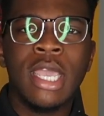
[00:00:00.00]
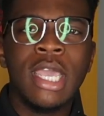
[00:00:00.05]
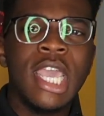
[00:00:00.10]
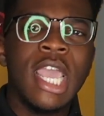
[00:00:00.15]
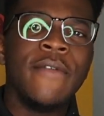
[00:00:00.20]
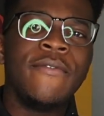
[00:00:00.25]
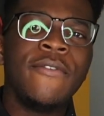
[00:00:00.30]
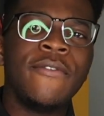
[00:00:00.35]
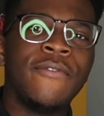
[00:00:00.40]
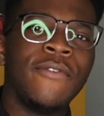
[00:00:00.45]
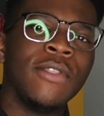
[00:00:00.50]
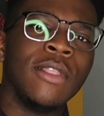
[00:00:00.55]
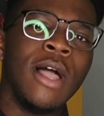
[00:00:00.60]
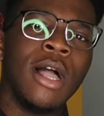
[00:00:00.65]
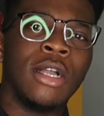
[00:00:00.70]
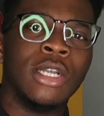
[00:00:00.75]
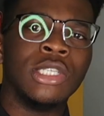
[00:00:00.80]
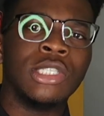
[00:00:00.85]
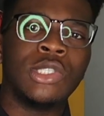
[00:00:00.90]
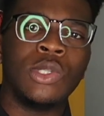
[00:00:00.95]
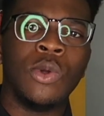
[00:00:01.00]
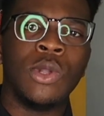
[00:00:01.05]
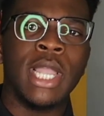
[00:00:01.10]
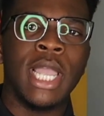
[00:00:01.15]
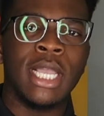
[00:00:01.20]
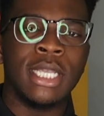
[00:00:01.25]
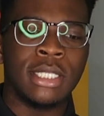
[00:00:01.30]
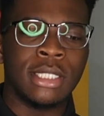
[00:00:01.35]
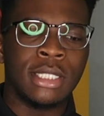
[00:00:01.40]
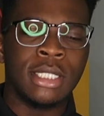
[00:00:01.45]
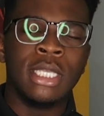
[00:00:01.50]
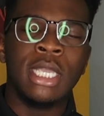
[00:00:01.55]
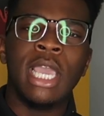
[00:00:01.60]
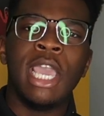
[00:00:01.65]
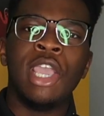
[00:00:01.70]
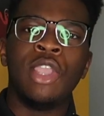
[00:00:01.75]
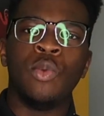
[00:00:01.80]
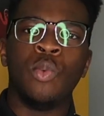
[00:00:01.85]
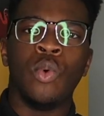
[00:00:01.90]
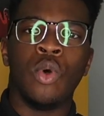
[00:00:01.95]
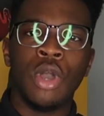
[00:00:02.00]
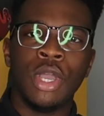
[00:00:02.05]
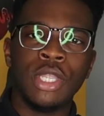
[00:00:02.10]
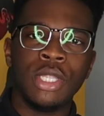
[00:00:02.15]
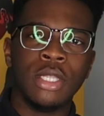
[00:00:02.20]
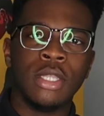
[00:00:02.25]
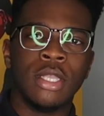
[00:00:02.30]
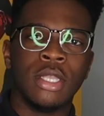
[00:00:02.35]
every Footlocker store that's in one,